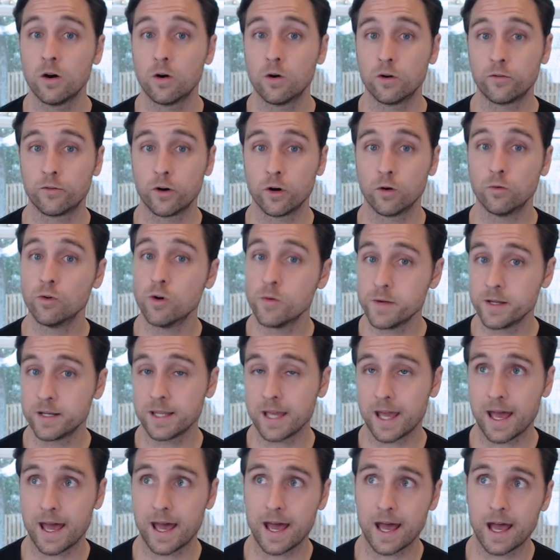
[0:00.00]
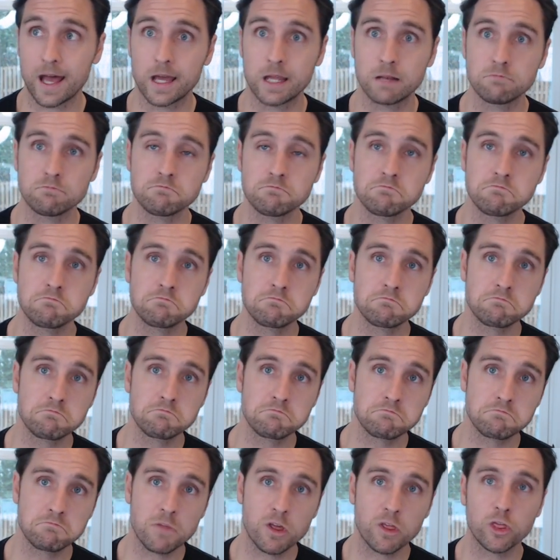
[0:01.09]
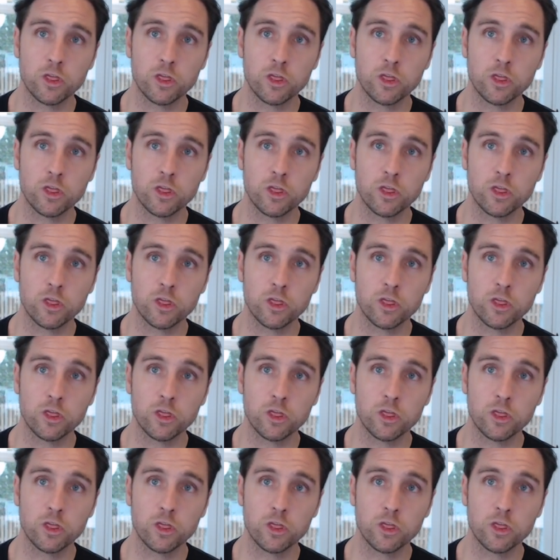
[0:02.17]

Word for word: or if you're a woman at mm,